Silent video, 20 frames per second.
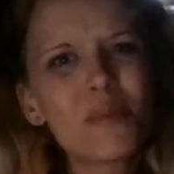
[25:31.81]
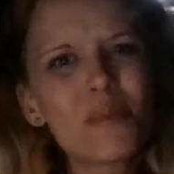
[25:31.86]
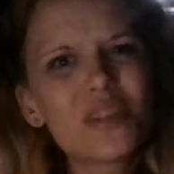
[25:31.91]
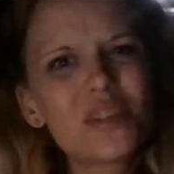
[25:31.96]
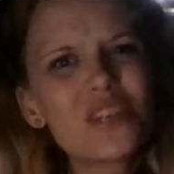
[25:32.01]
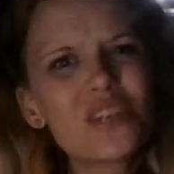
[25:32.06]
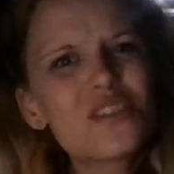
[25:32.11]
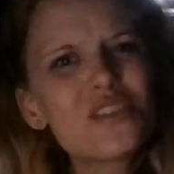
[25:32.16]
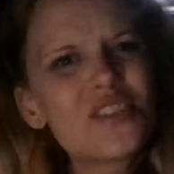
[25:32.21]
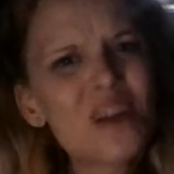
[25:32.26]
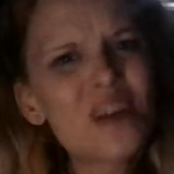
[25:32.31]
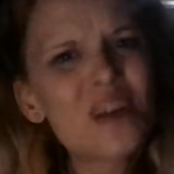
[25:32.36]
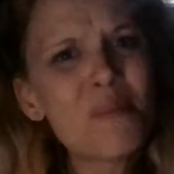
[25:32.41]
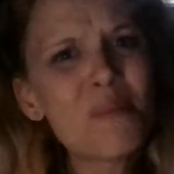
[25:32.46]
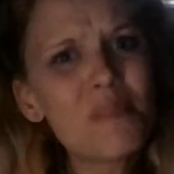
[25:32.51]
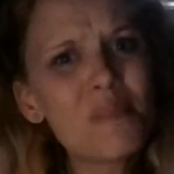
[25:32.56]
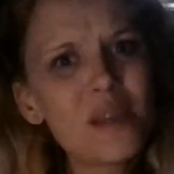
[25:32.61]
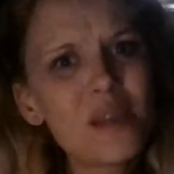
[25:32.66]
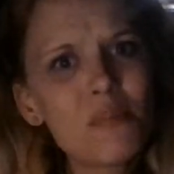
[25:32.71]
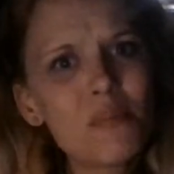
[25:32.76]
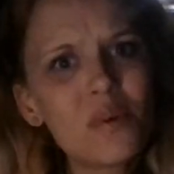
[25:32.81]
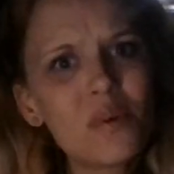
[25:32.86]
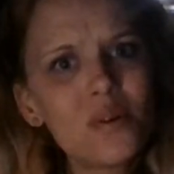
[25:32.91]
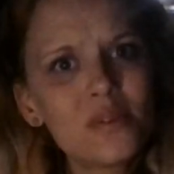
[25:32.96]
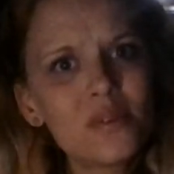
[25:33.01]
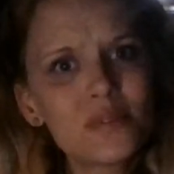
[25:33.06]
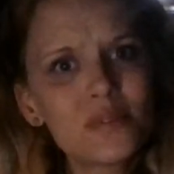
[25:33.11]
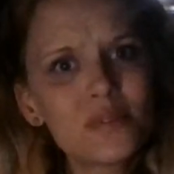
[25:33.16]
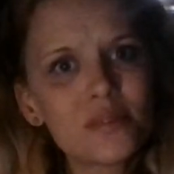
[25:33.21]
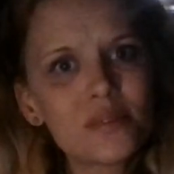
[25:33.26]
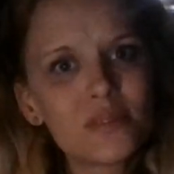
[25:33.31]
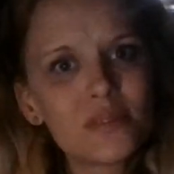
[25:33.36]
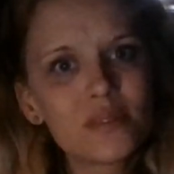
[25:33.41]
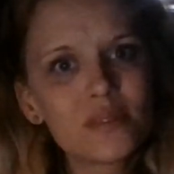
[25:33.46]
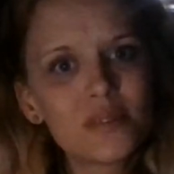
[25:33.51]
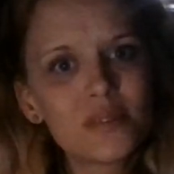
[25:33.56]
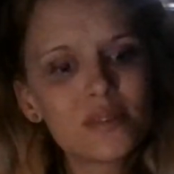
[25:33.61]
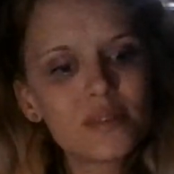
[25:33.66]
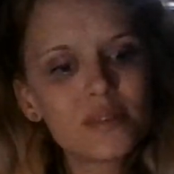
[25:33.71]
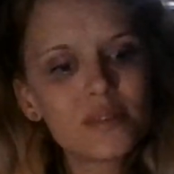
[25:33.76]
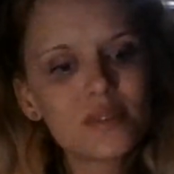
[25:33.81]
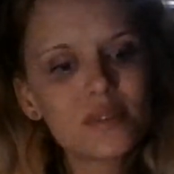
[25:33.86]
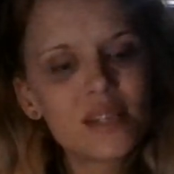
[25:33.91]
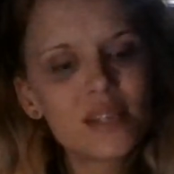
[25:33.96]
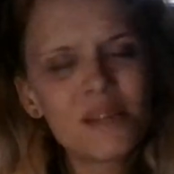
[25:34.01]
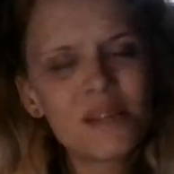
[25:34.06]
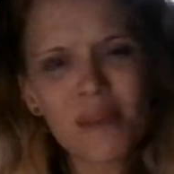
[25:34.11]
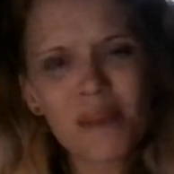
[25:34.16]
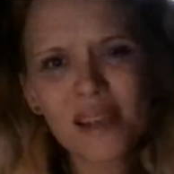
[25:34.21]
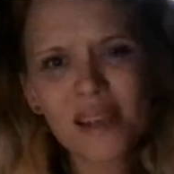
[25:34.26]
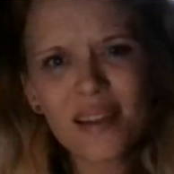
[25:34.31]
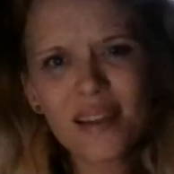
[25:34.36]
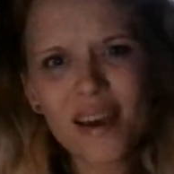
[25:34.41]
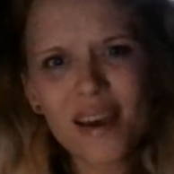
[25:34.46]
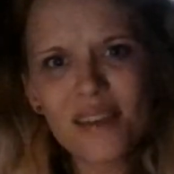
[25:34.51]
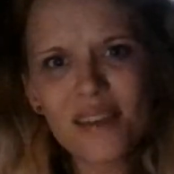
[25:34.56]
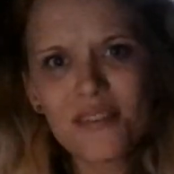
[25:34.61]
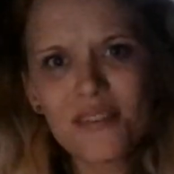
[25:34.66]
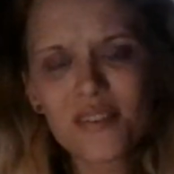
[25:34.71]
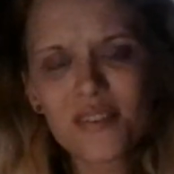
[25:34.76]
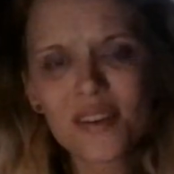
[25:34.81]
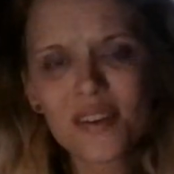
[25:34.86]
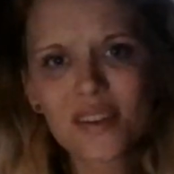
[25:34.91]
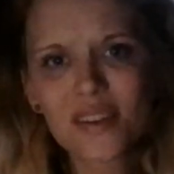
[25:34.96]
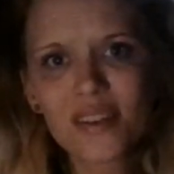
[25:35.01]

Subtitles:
But there's some people in my life